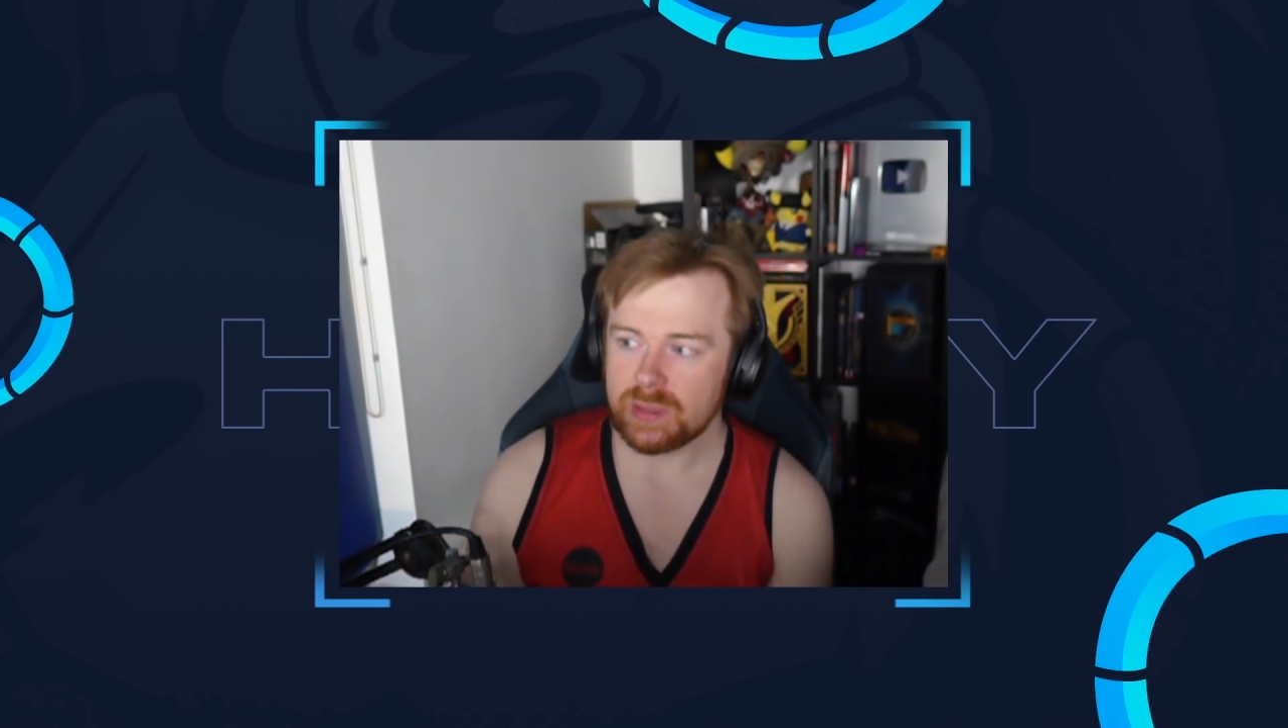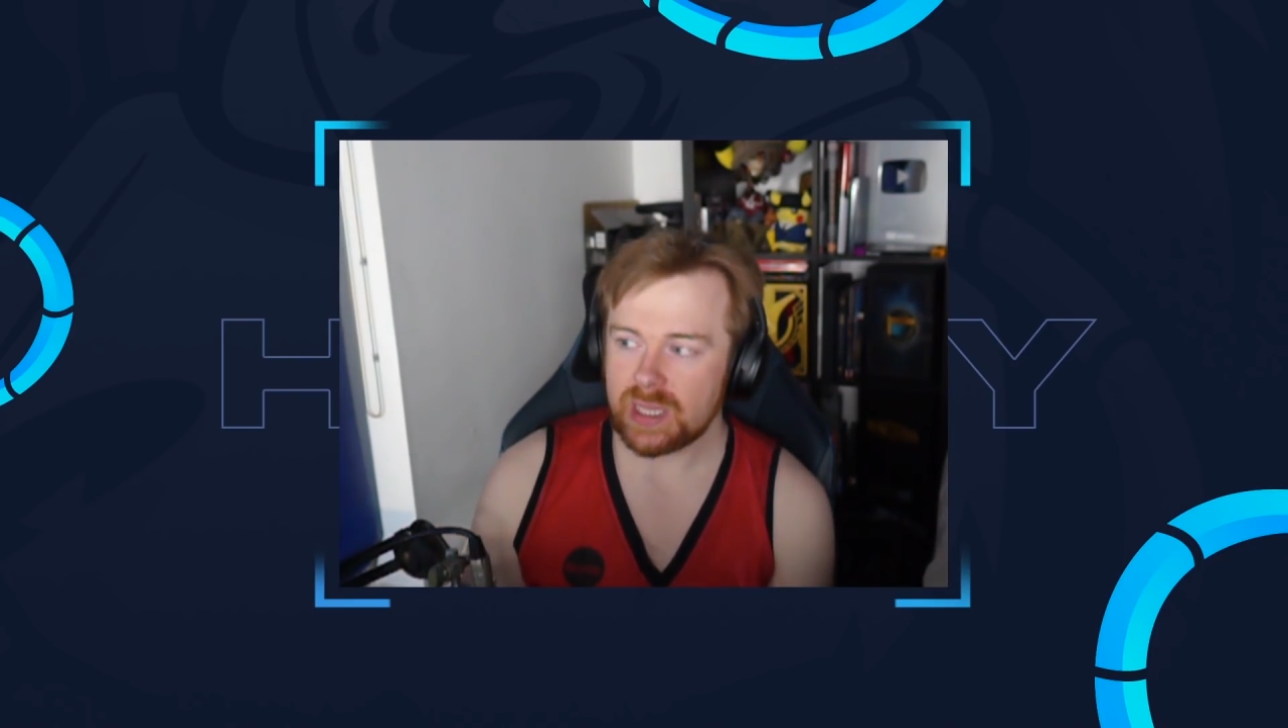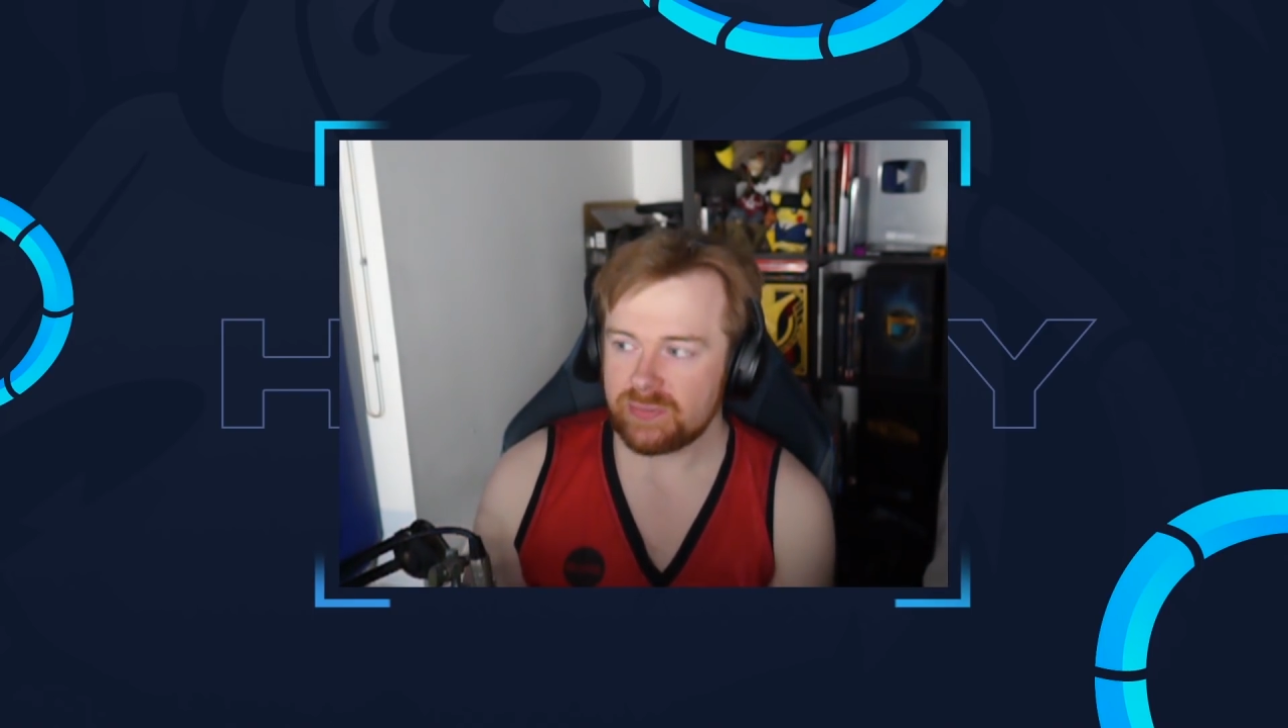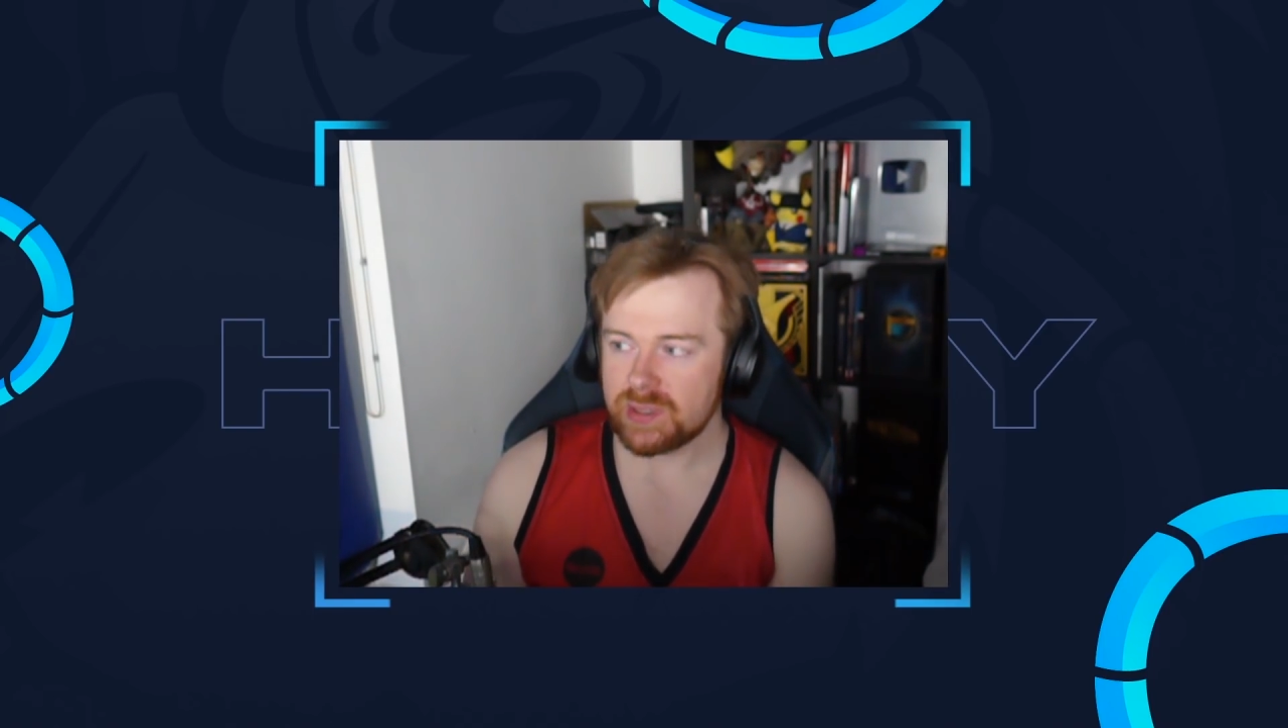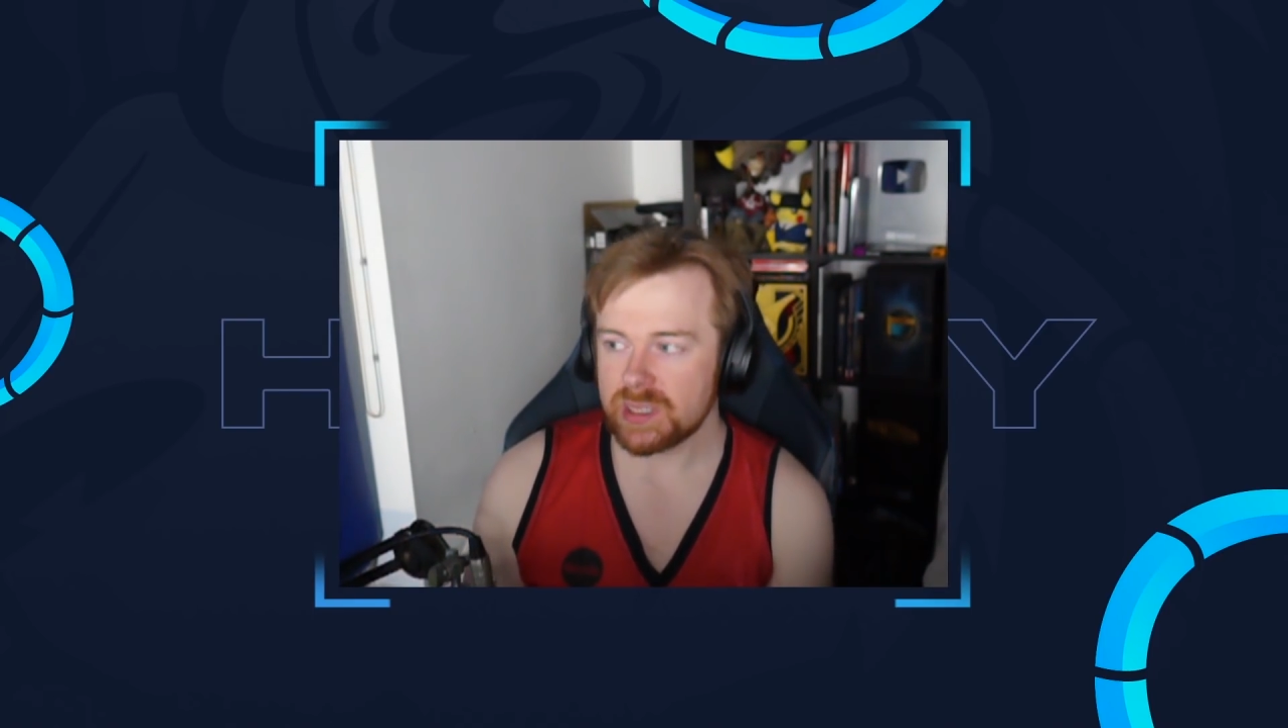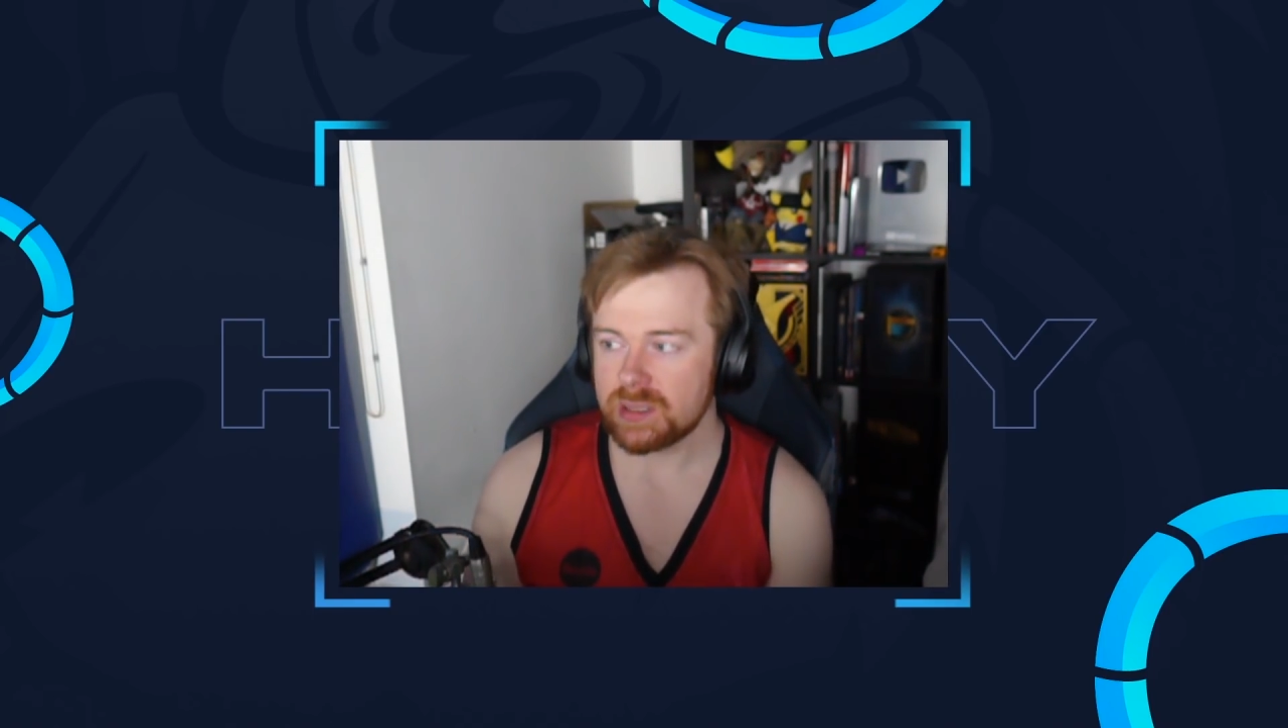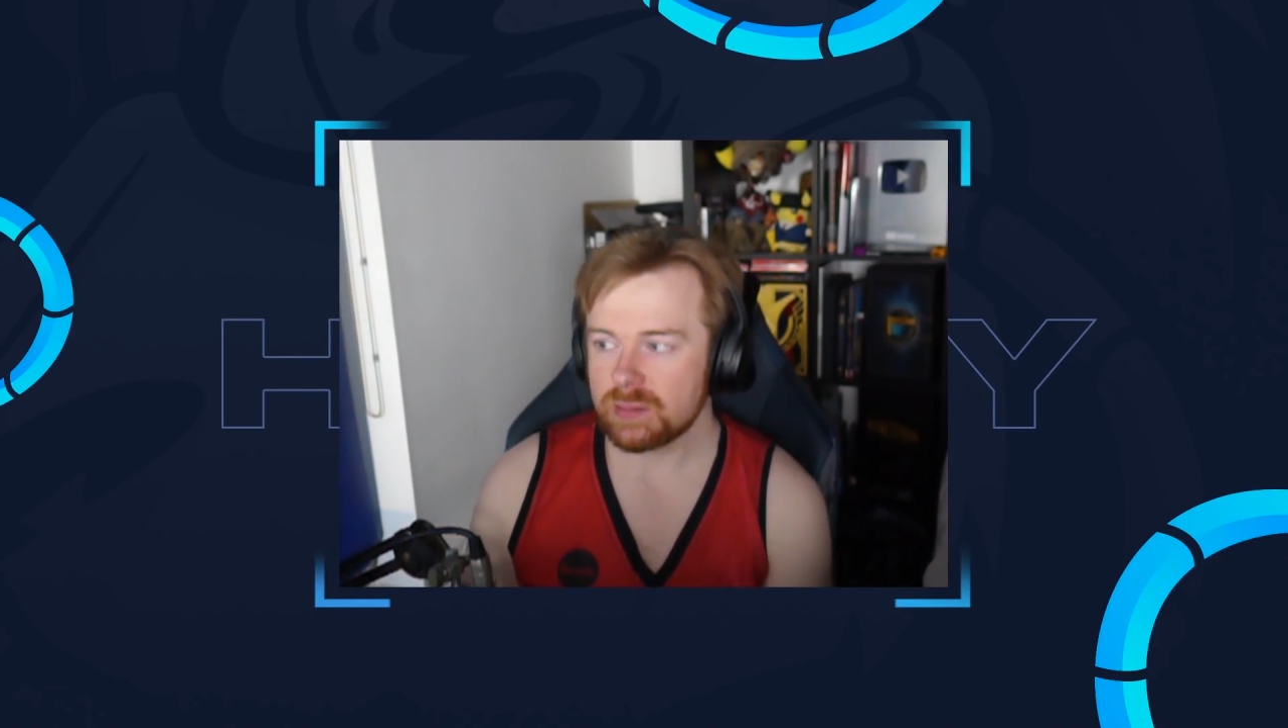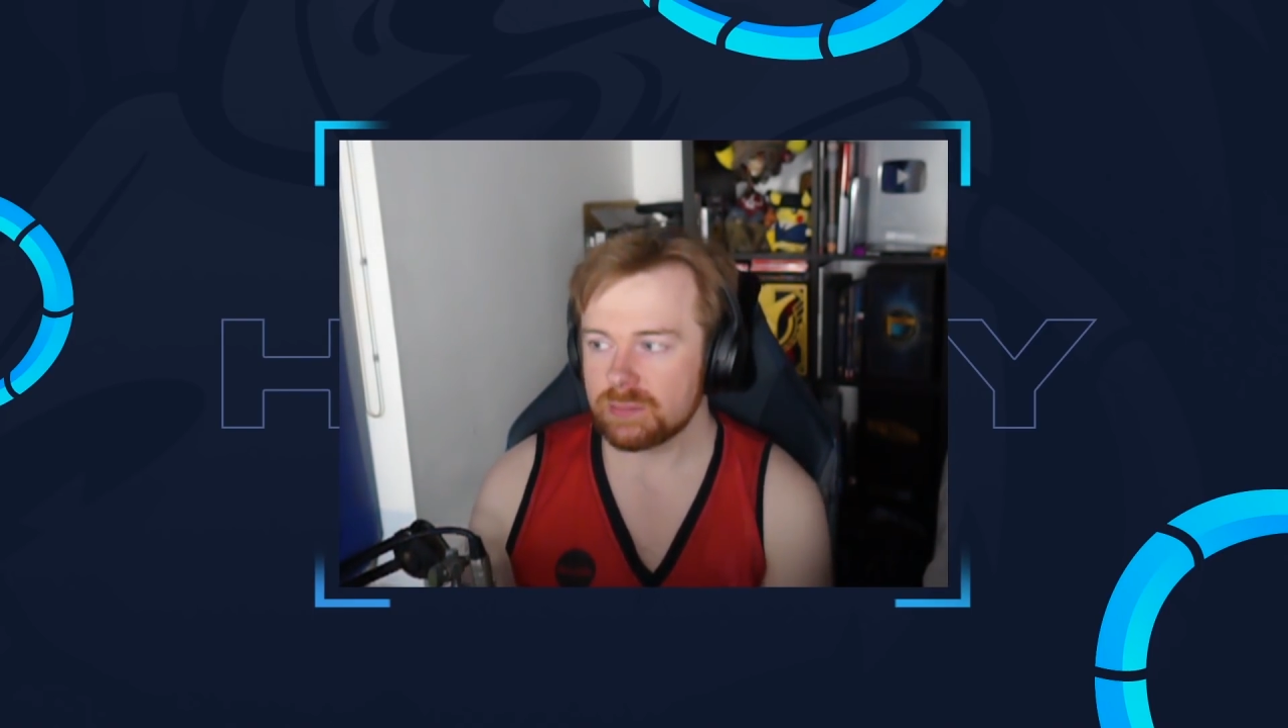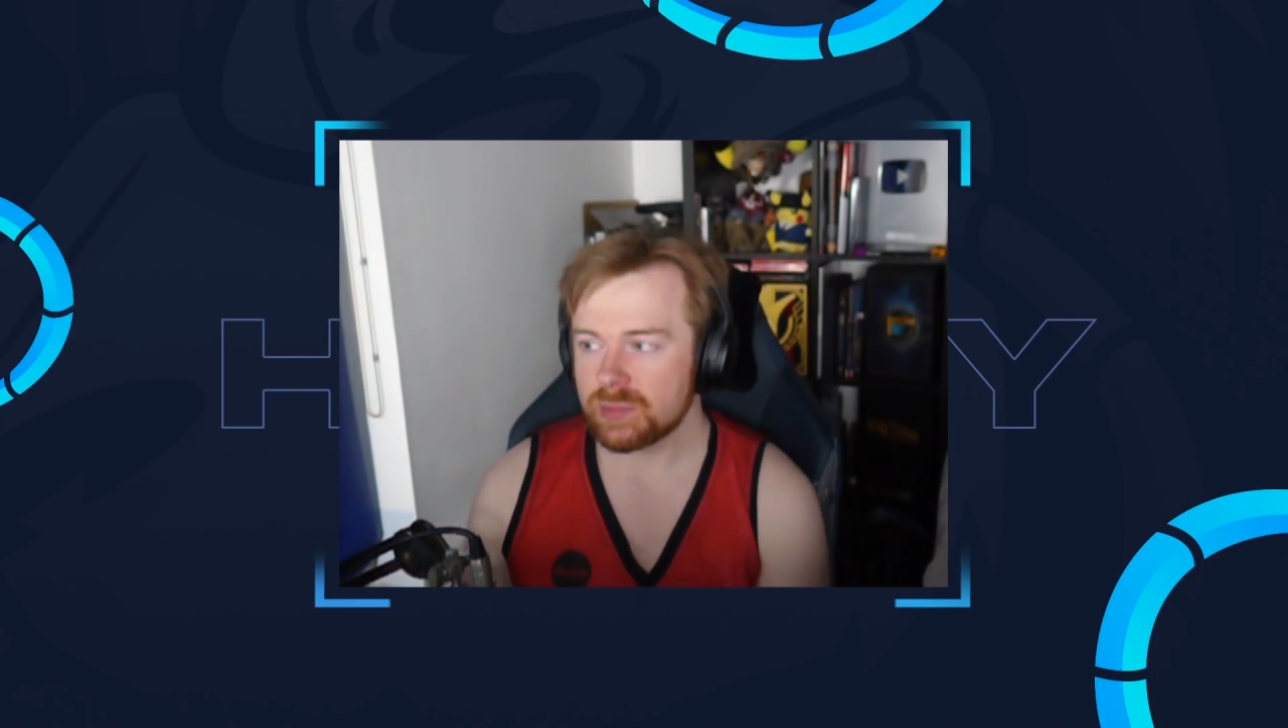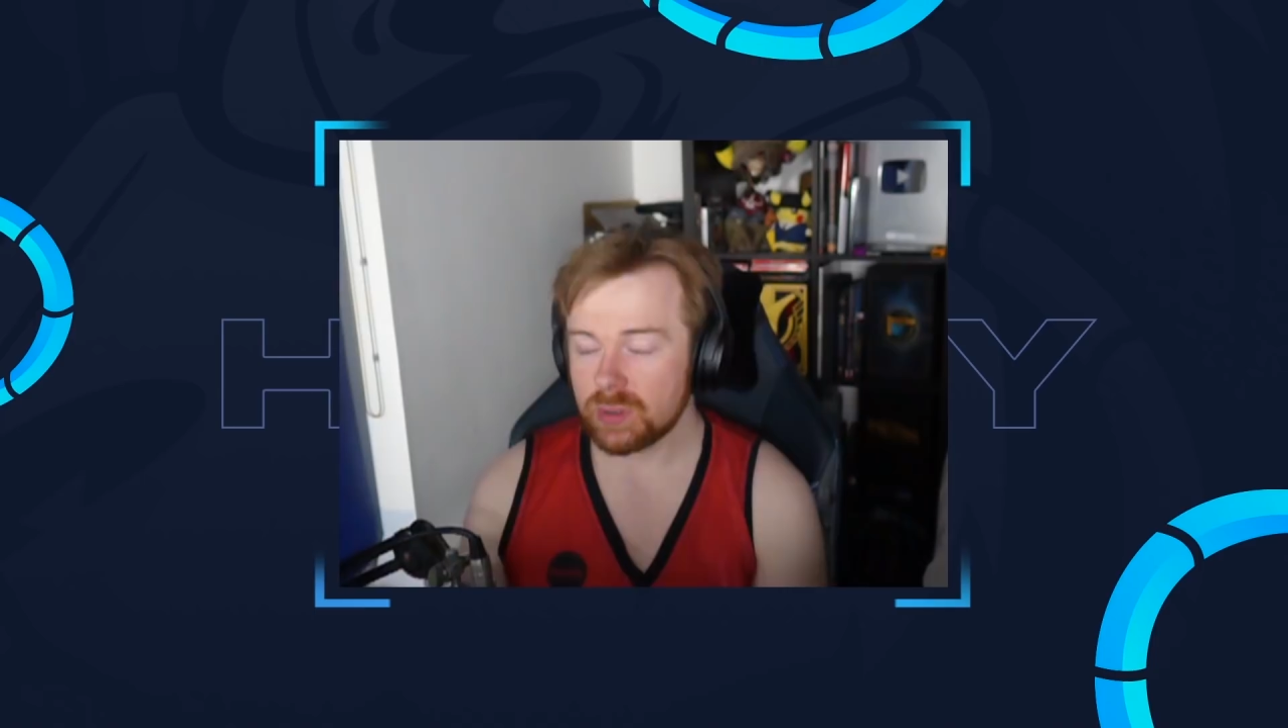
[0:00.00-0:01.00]
If you did,
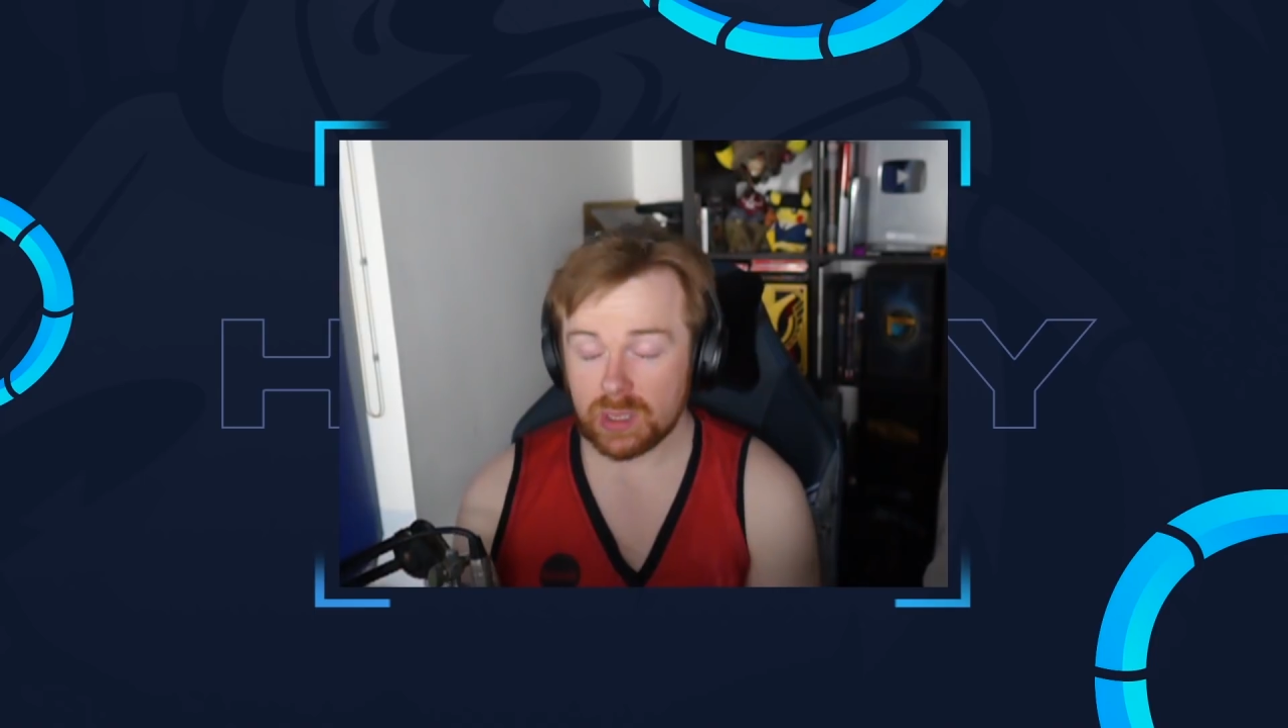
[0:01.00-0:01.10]
throw